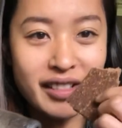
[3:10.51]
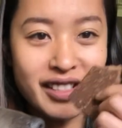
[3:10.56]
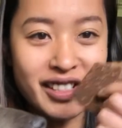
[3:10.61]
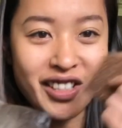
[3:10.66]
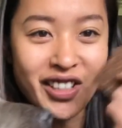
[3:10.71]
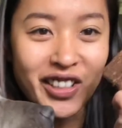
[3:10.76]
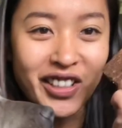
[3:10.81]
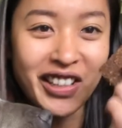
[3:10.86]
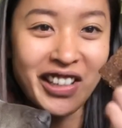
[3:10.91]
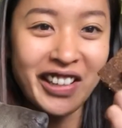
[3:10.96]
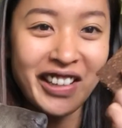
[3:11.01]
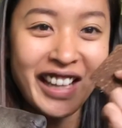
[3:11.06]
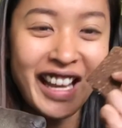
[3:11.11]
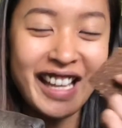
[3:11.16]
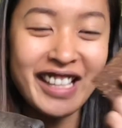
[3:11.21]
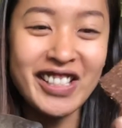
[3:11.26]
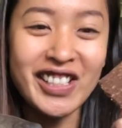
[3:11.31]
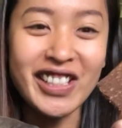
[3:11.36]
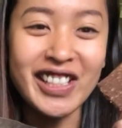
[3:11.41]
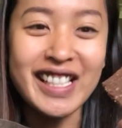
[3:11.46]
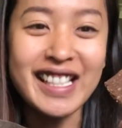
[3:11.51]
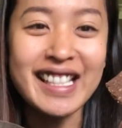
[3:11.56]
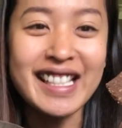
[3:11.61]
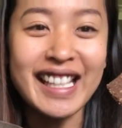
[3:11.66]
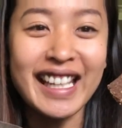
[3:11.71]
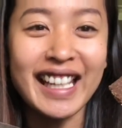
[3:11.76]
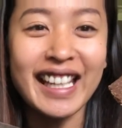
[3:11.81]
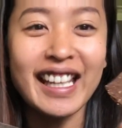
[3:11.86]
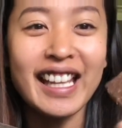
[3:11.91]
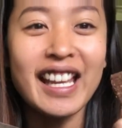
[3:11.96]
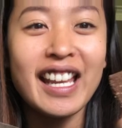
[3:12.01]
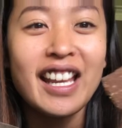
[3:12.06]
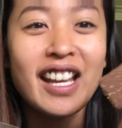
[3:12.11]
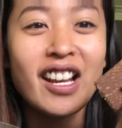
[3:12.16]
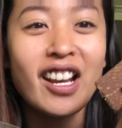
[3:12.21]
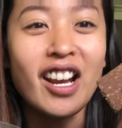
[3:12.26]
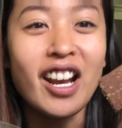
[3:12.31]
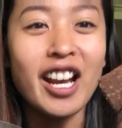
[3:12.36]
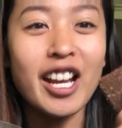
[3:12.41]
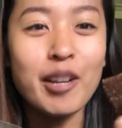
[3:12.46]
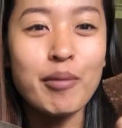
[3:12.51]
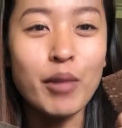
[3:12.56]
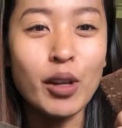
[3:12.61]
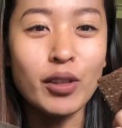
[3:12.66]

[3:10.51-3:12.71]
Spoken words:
So as you can see, I am